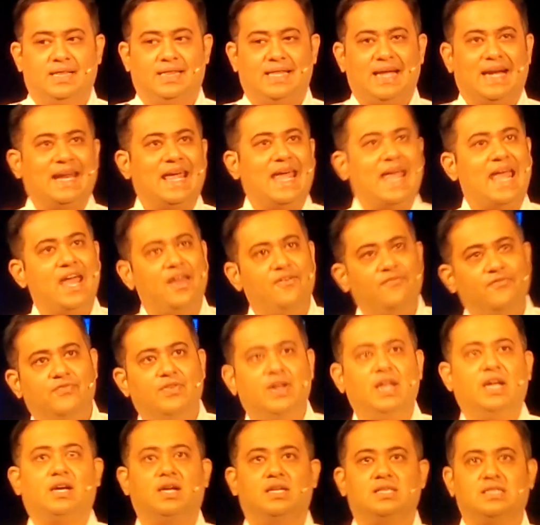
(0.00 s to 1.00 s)
that
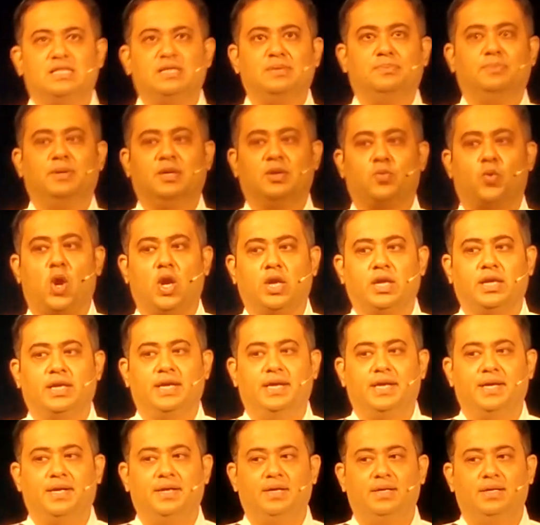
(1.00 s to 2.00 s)
every customer
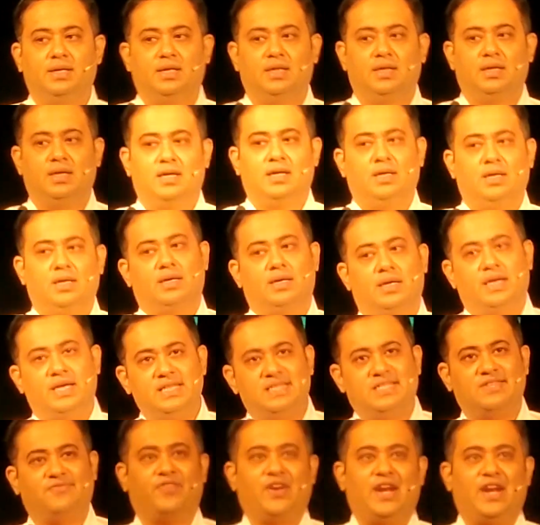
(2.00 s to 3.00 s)
wanted
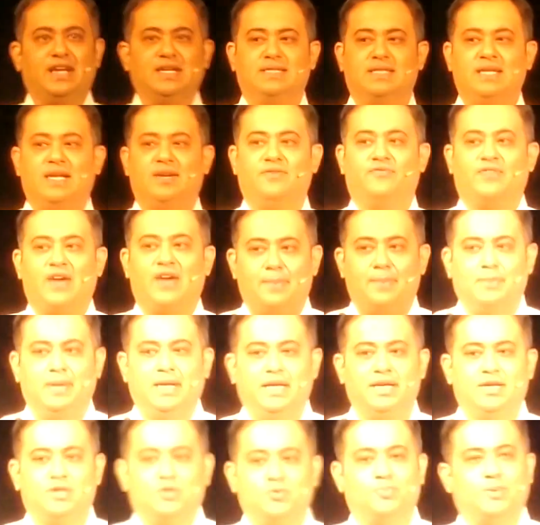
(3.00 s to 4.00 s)
his friends and
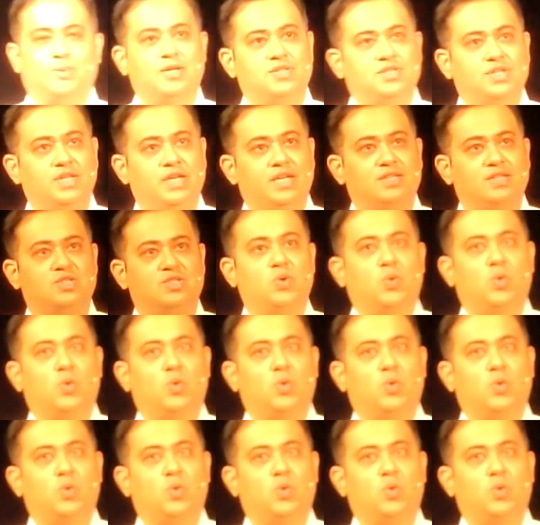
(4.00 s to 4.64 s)
family to purchase